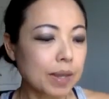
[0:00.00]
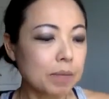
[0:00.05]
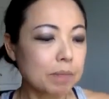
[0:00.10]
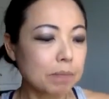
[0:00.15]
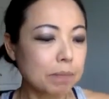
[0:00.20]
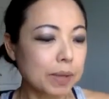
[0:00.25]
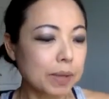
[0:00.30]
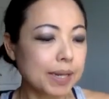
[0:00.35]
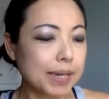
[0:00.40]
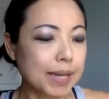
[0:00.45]

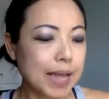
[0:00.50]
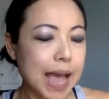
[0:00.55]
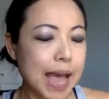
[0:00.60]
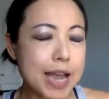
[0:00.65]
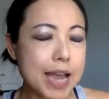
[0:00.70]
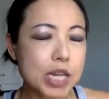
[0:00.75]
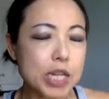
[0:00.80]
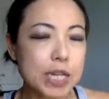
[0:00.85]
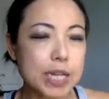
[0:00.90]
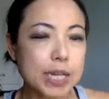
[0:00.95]
but it
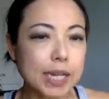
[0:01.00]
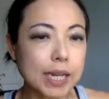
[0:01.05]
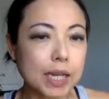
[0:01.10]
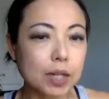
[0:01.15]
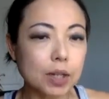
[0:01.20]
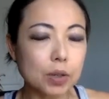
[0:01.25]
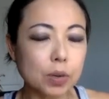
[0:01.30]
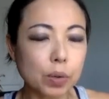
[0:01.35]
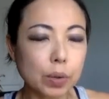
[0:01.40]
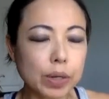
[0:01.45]
actually
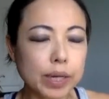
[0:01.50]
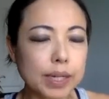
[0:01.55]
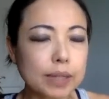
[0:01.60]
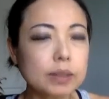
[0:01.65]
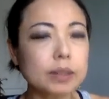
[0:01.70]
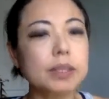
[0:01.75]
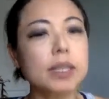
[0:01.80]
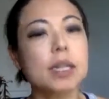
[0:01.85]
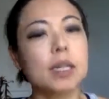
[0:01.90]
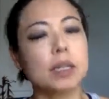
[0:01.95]
increases
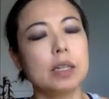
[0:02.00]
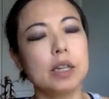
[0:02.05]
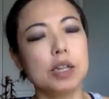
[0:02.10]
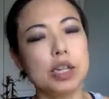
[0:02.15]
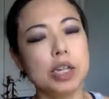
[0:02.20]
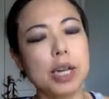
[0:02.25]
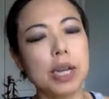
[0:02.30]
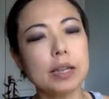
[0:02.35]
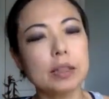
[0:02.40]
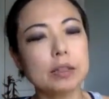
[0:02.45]
the
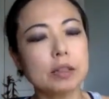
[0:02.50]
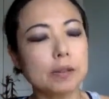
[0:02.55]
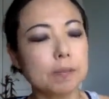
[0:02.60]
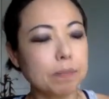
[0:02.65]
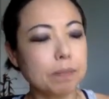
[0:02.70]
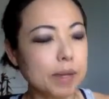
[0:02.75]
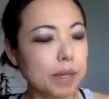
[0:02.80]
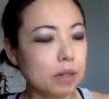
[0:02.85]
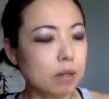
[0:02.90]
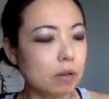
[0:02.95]
chance of
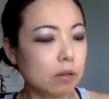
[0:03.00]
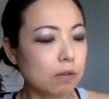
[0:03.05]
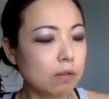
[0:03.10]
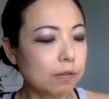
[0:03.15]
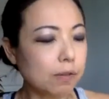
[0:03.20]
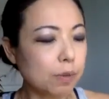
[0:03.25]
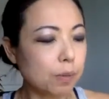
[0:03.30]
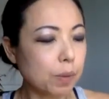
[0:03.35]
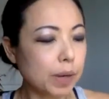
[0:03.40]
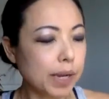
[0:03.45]
being
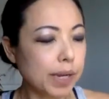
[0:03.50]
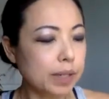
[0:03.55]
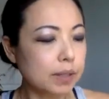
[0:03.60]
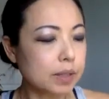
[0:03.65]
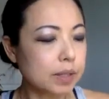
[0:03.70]
overweight